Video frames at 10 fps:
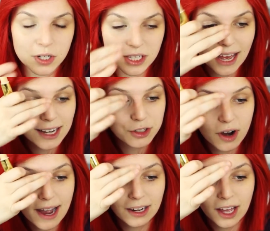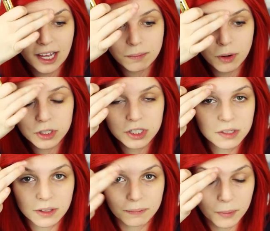usually that dry, like most
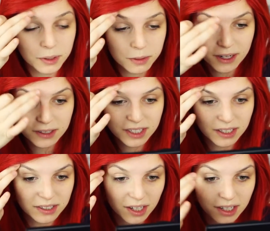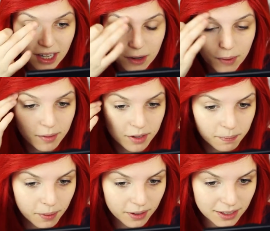of my concealers I can get away
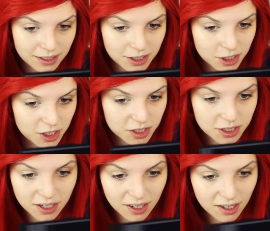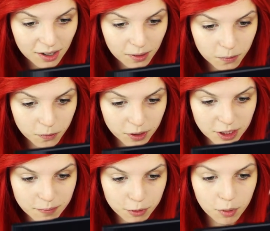with, but this has just
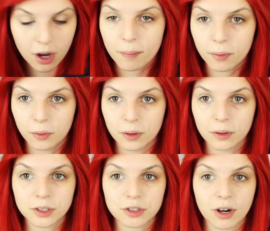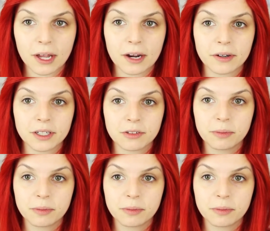really brought up all those dry areas